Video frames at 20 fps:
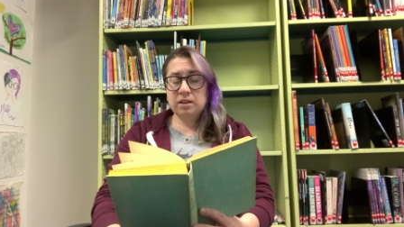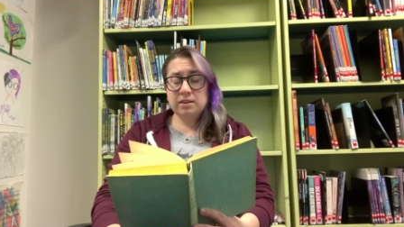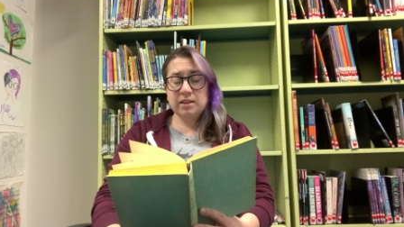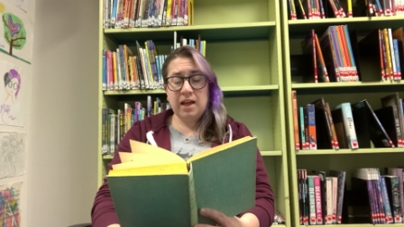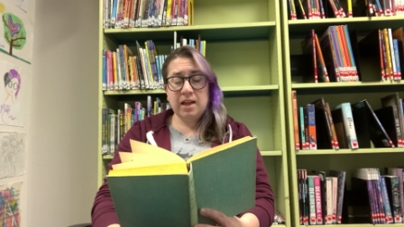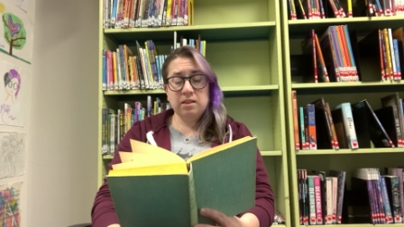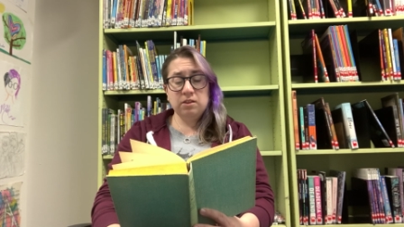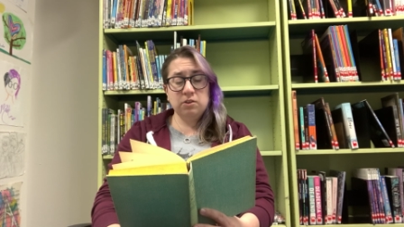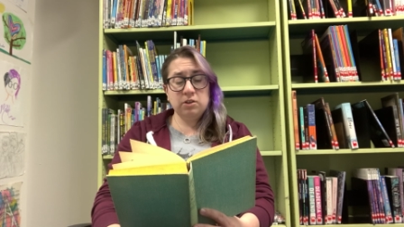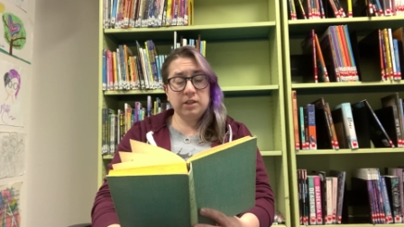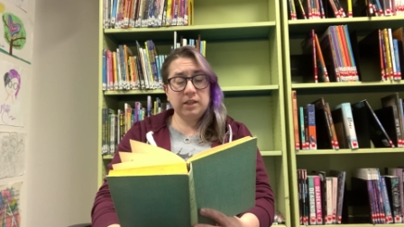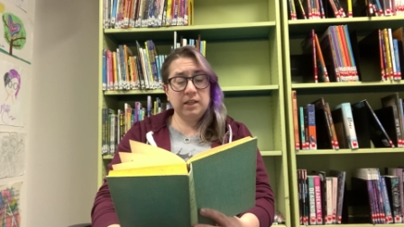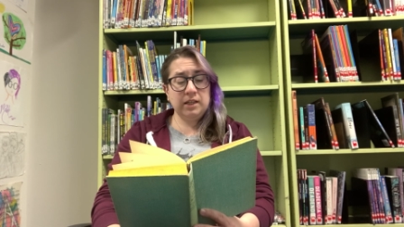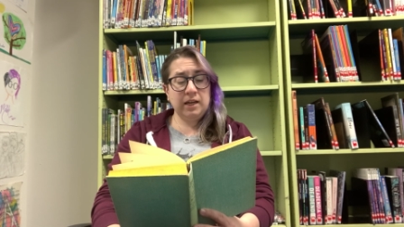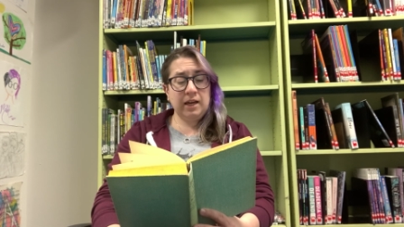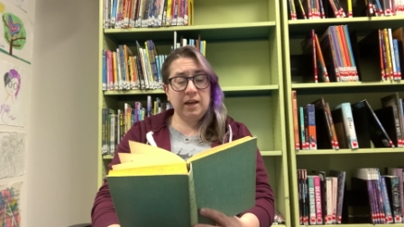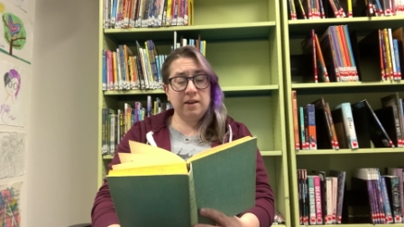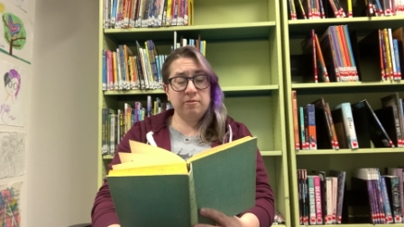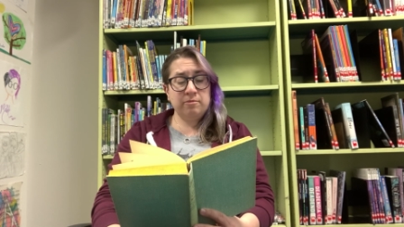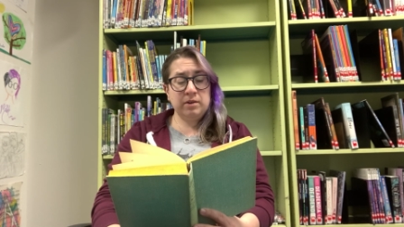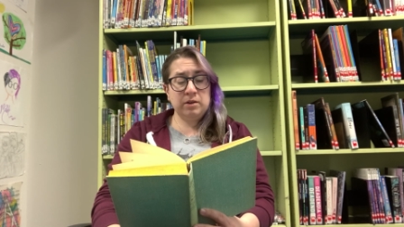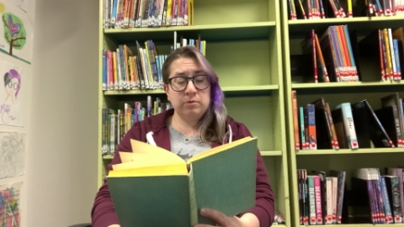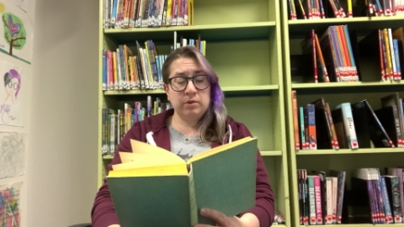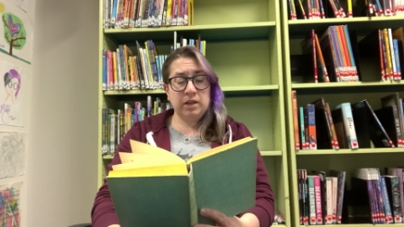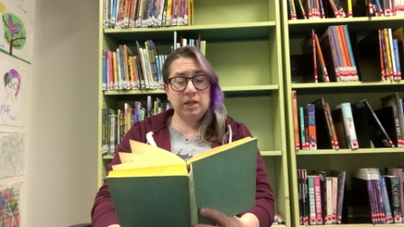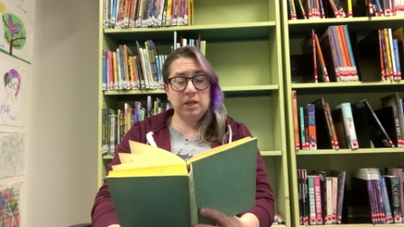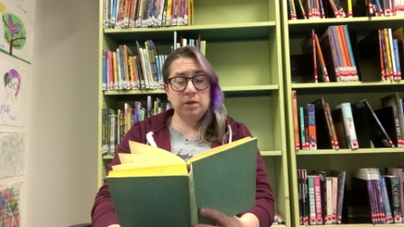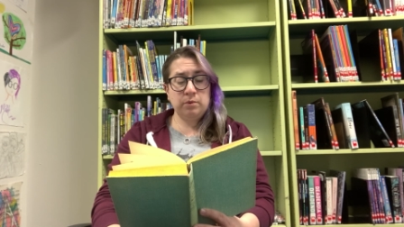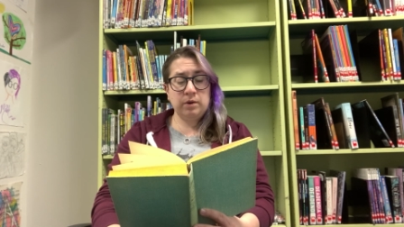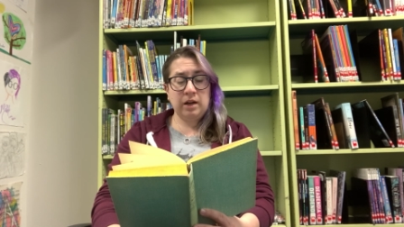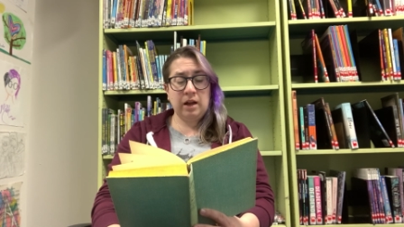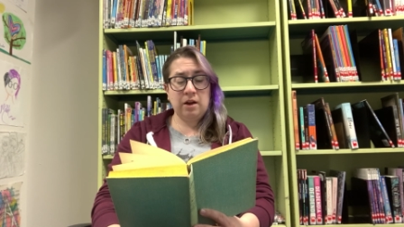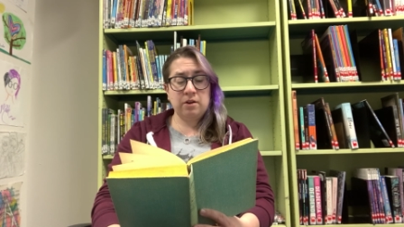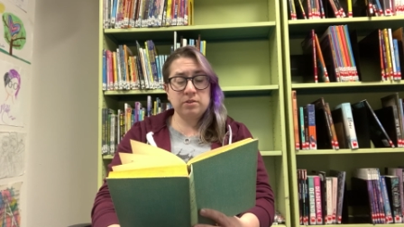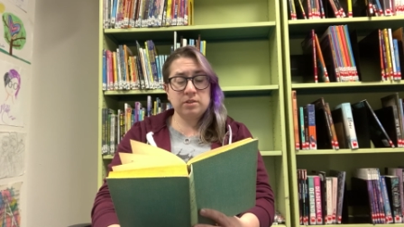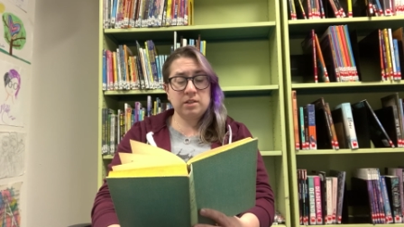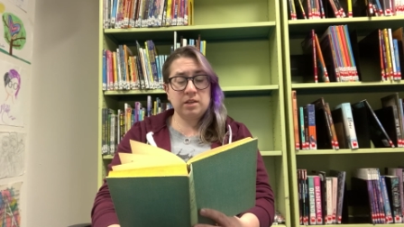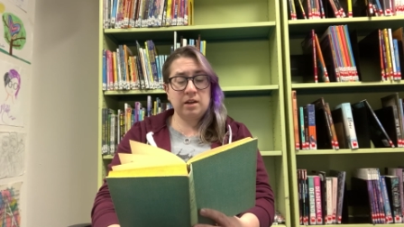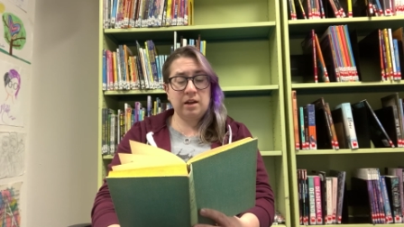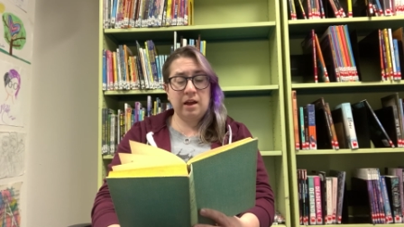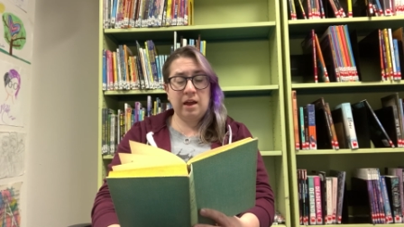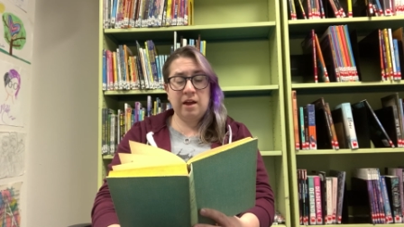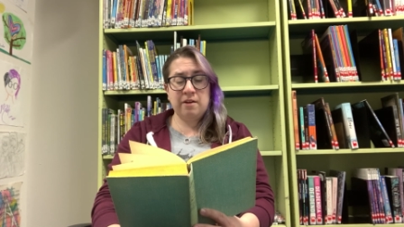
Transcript: That look he gave me when he went out said